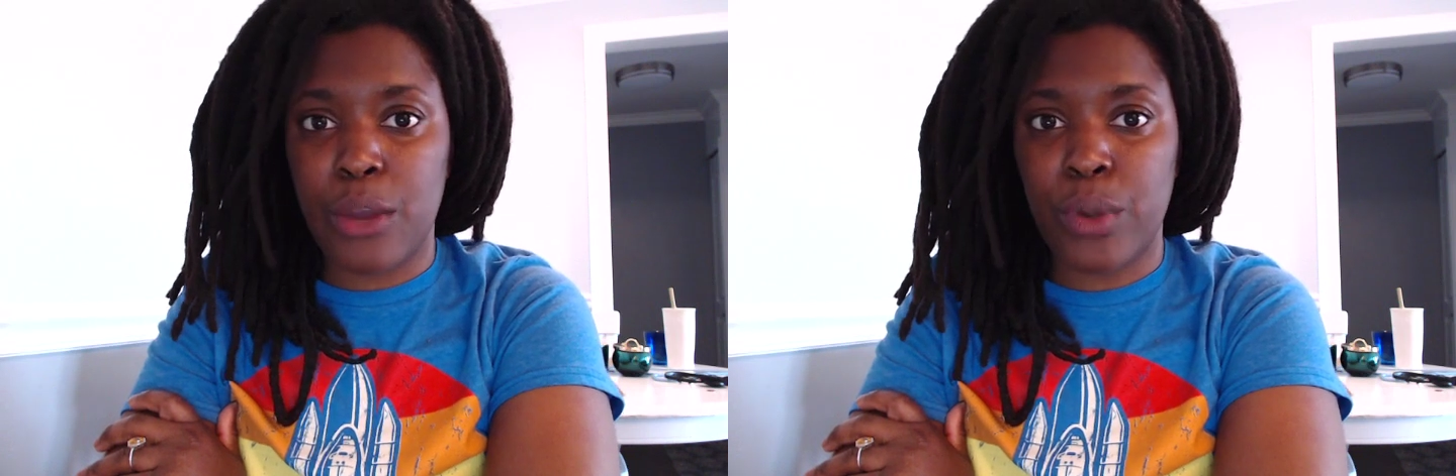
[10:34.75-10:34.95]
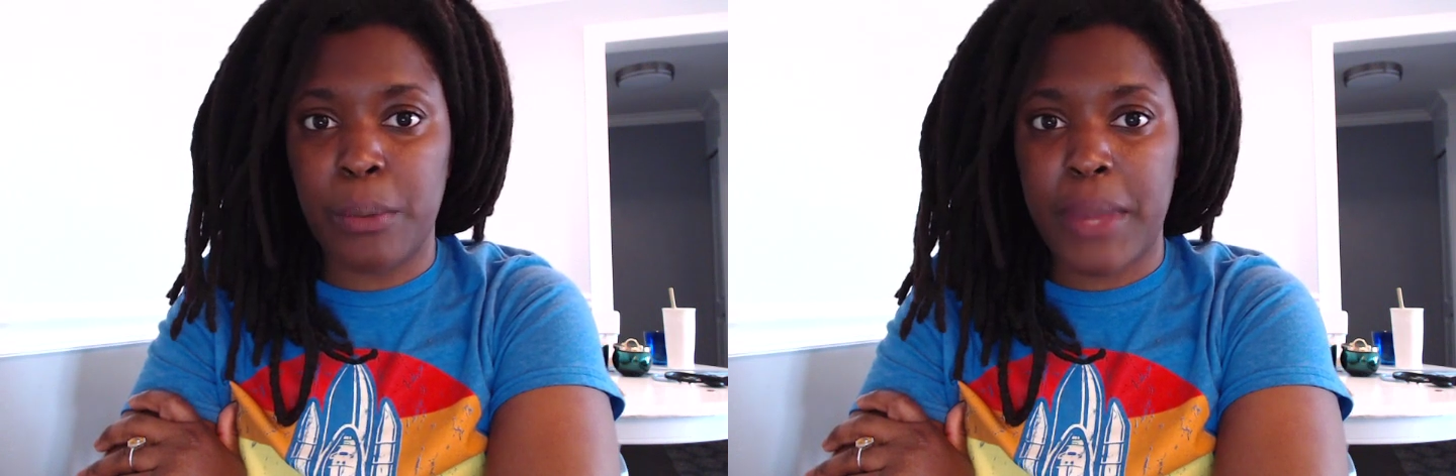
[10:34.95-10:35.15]

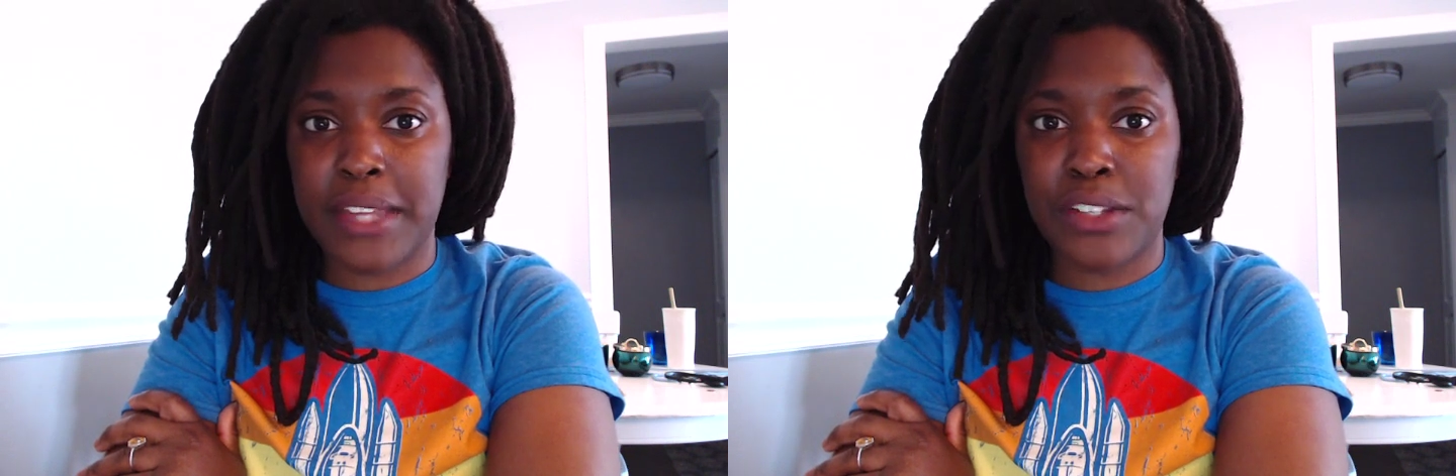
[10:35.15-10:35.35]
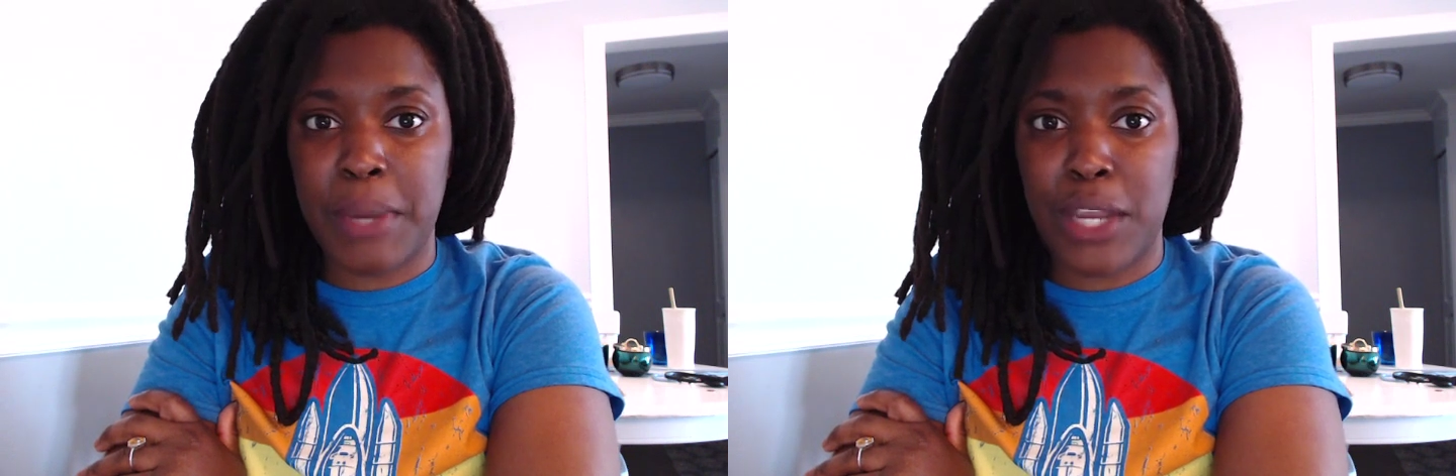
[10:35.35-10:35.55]
I went
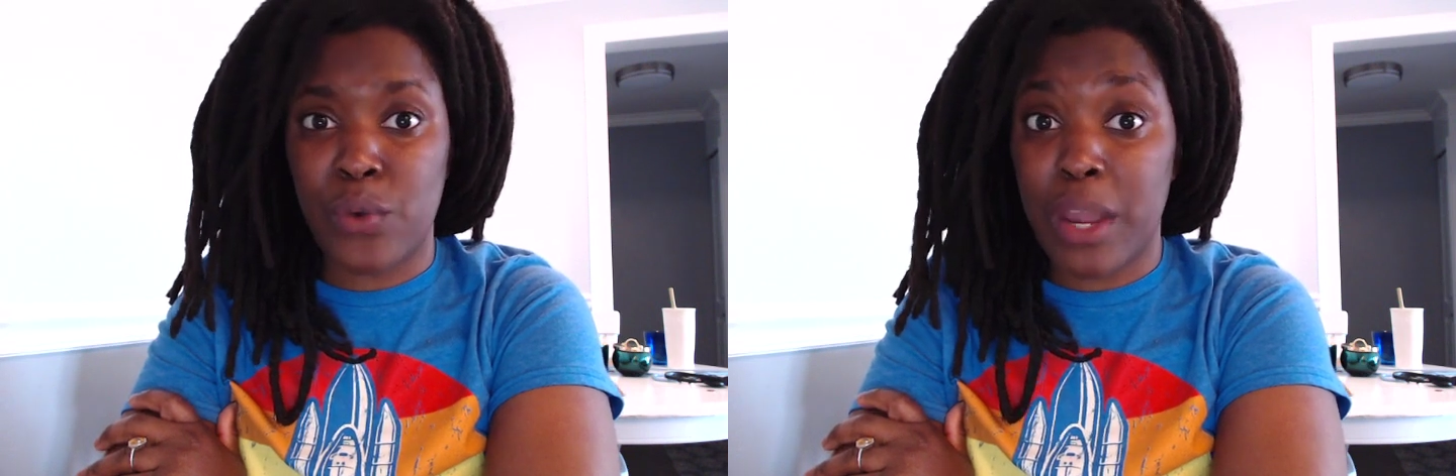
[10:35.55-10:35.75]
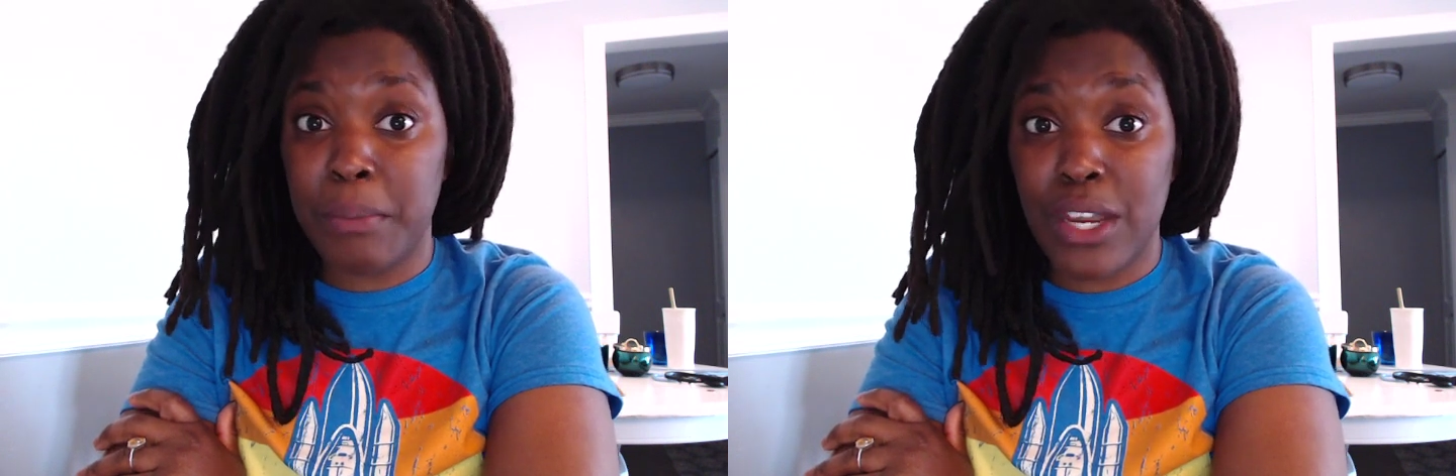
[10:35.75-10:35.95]
back to my
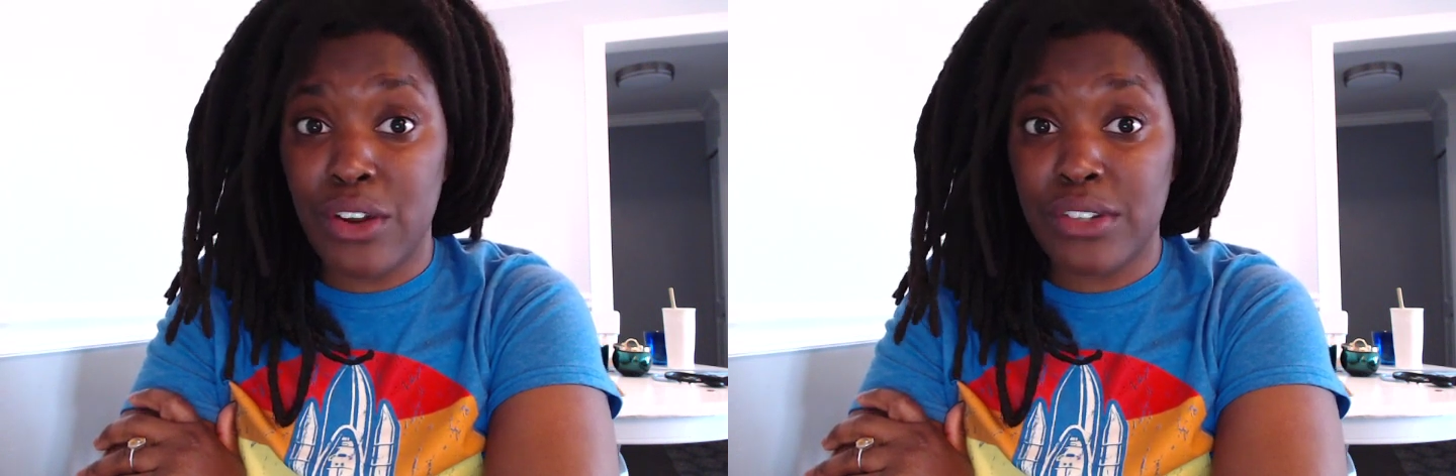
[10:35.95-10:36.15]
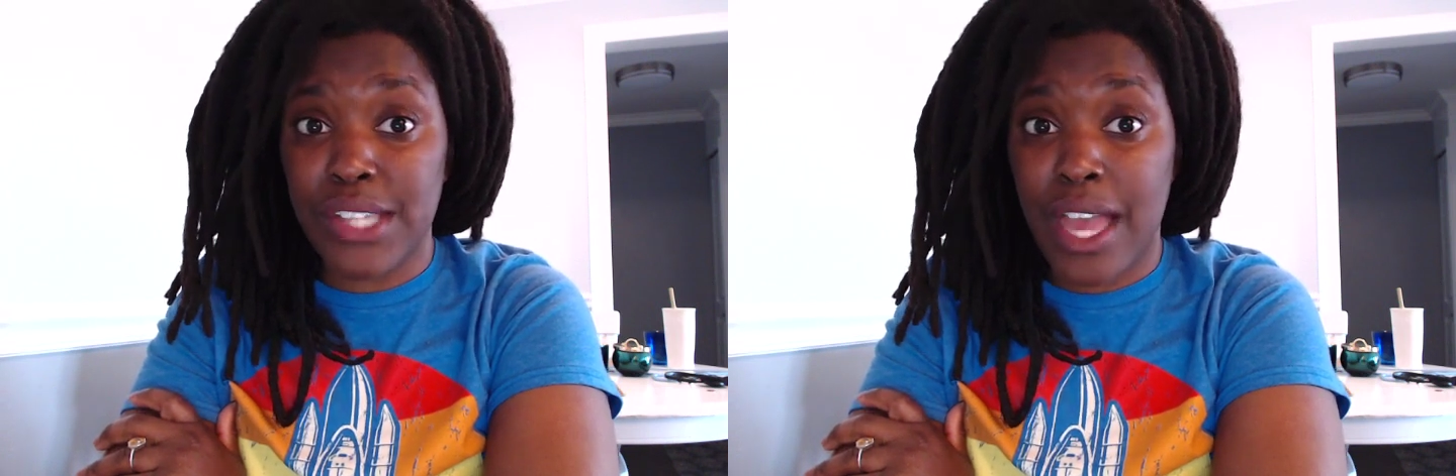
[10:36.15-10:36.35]

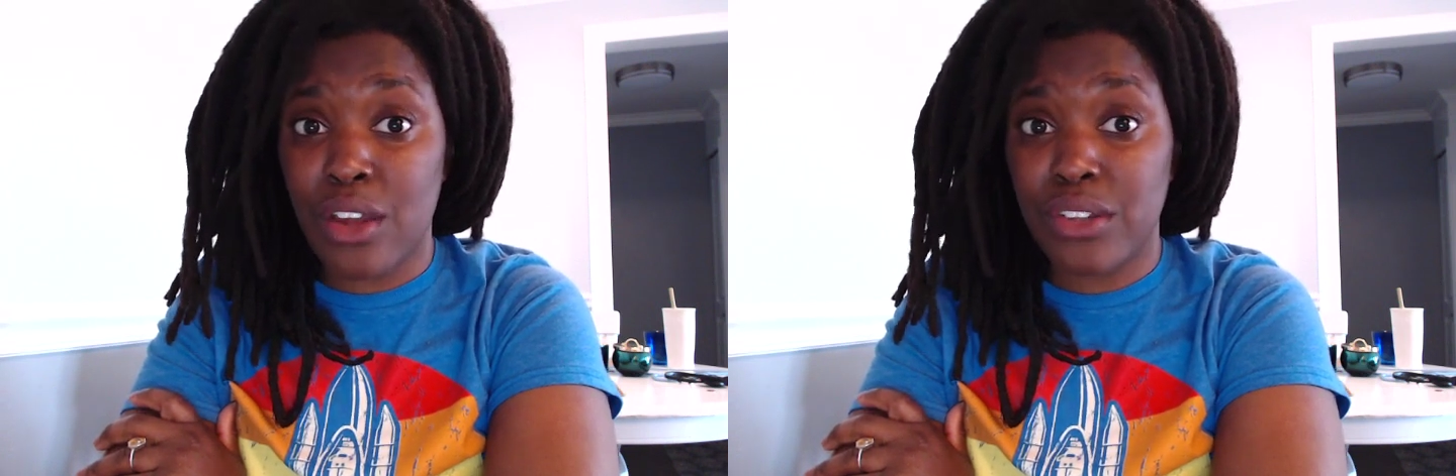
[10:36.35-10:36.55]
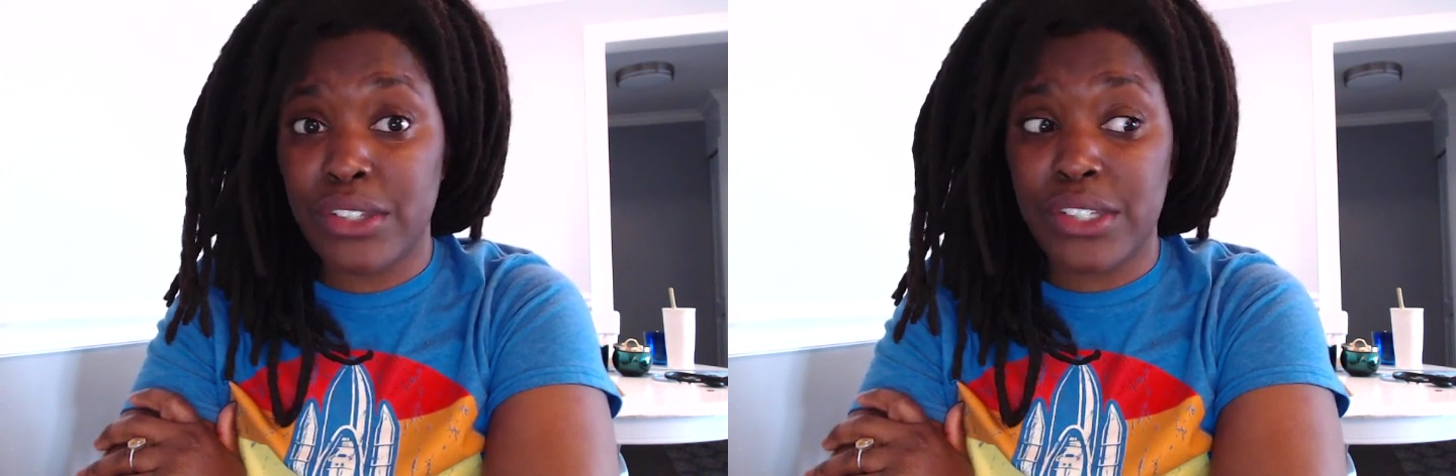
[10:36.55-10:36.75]
grandparents'
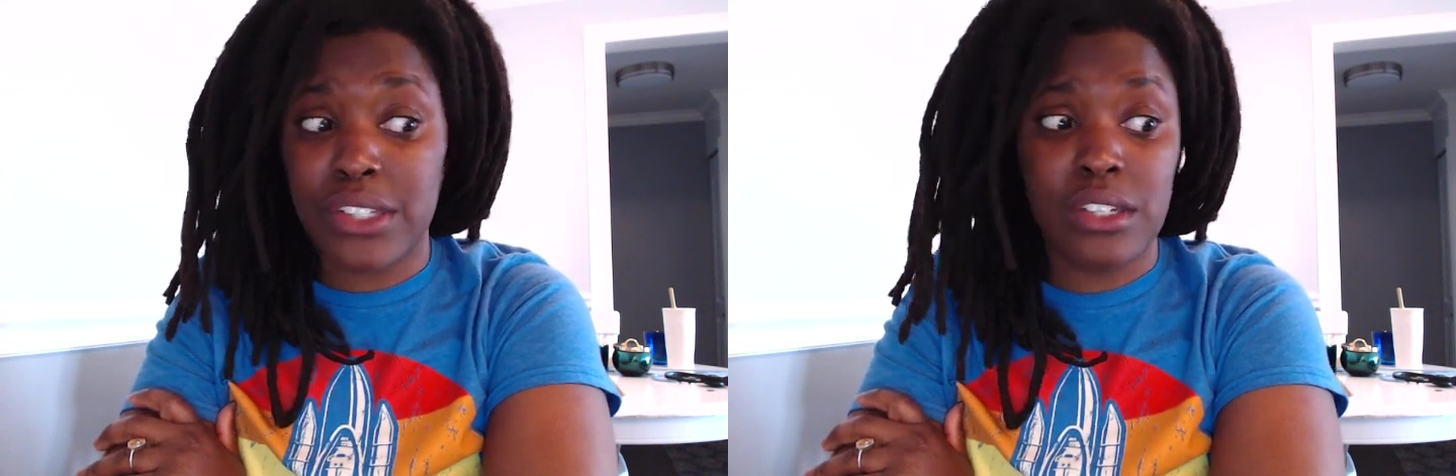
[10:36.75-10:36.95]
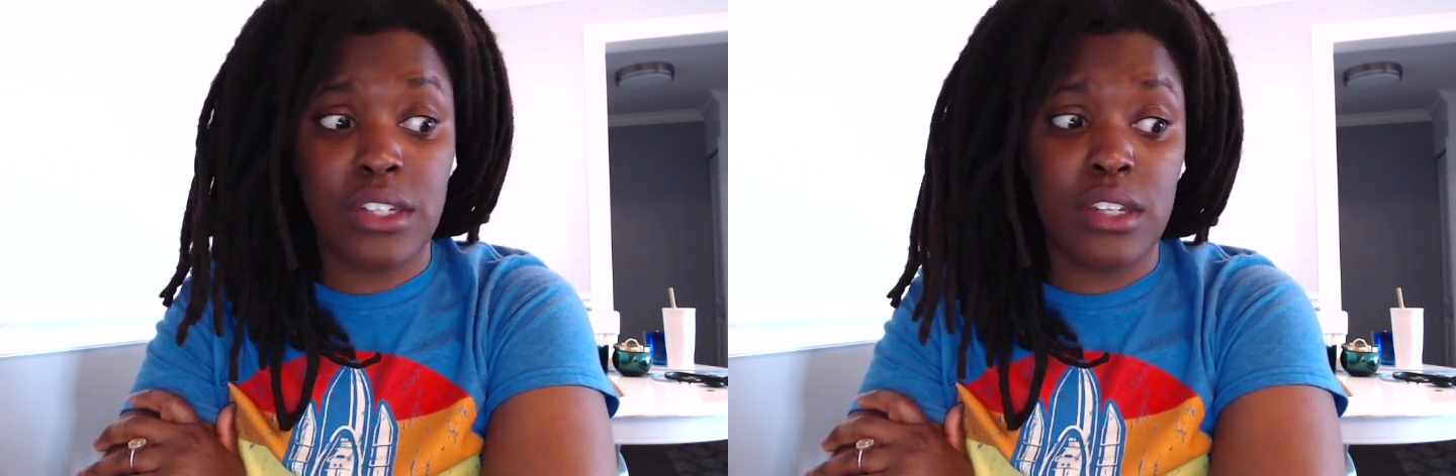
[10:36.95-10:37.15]
house.